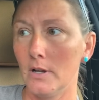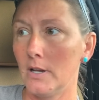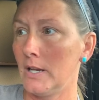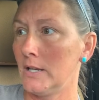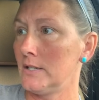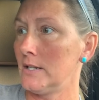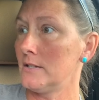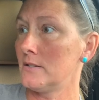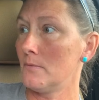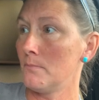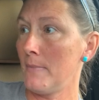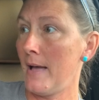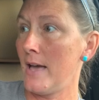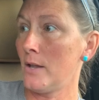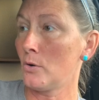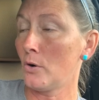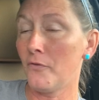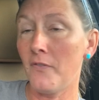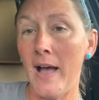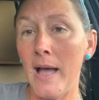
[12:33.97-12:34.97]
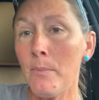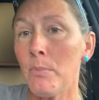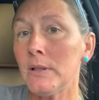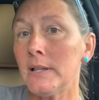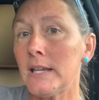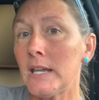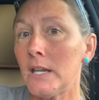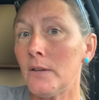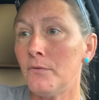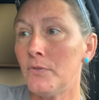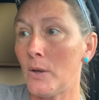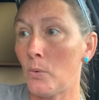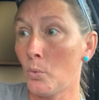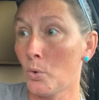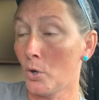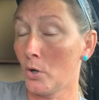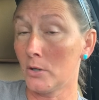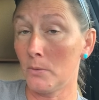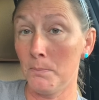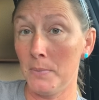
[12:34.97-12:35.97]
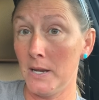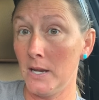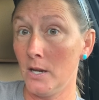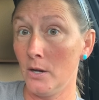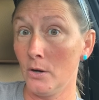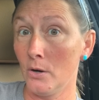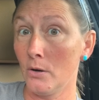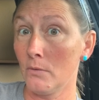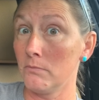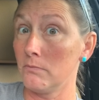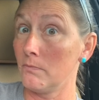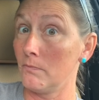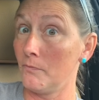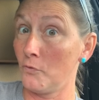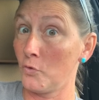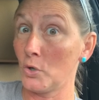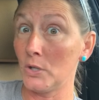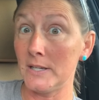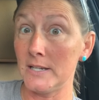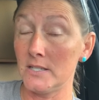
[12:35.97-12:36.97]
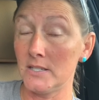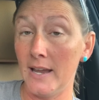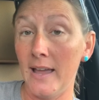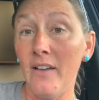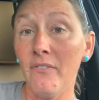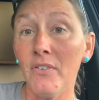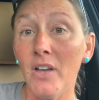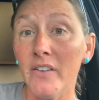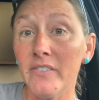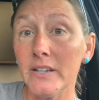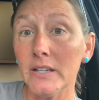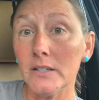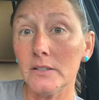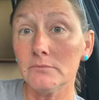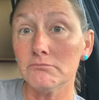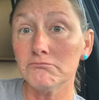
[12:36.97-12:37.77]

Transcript: It doesn't matter if I believe that we're going to be here for at least half of it.